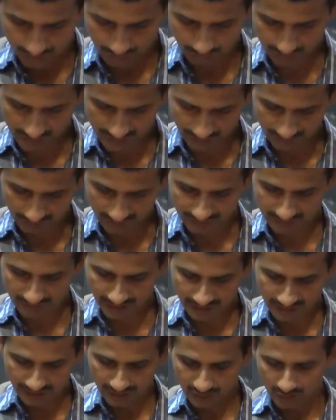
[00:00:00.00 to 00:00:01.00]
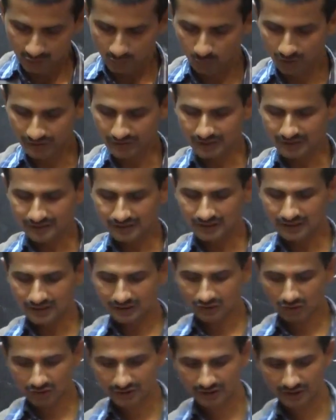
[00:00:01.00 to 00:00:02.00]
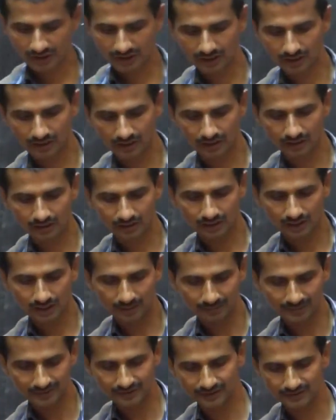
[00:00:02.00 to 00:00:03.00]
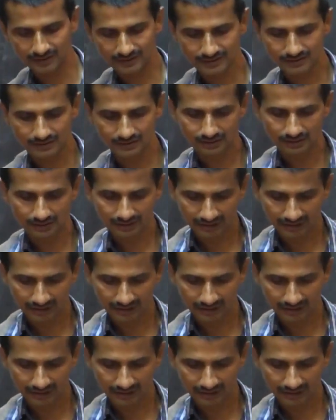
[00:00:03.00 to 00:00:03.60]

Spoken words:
Question number 3: what are the Dr. Ambedkar's